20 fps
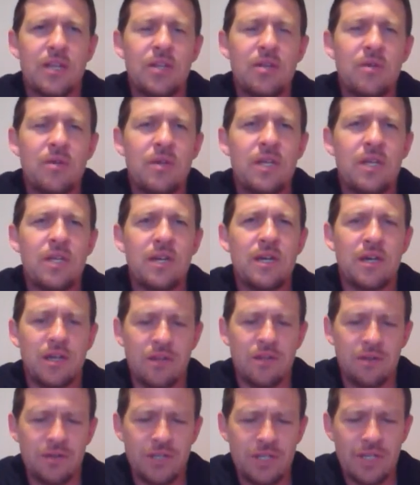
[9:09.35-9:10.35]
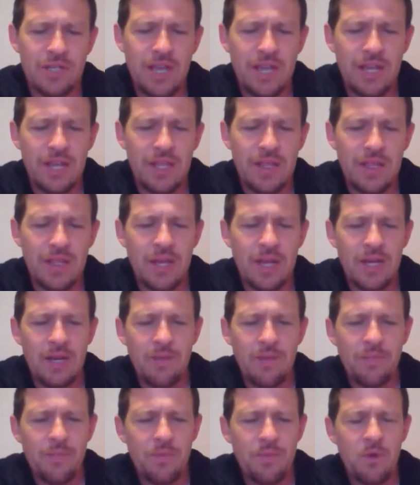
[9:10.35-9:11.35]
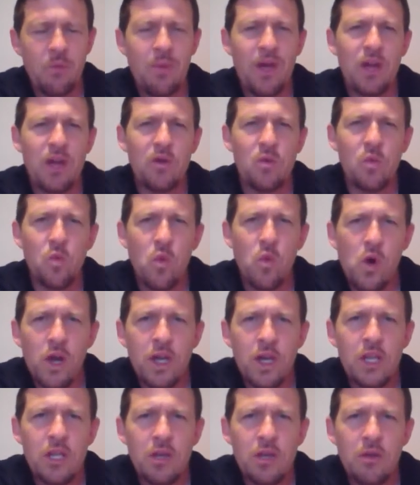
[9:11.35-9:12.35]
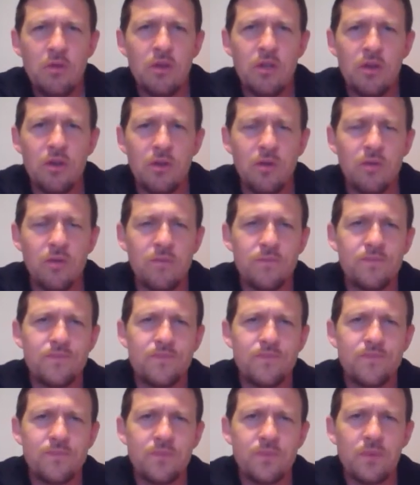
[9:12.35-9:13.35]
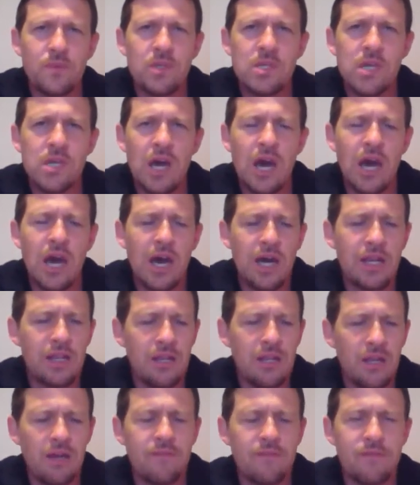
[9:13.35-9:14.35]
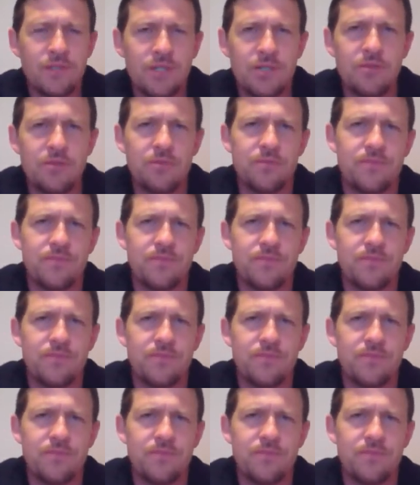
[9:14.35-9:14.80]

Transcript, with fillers: You need to understand that no matter what you do, God loves you.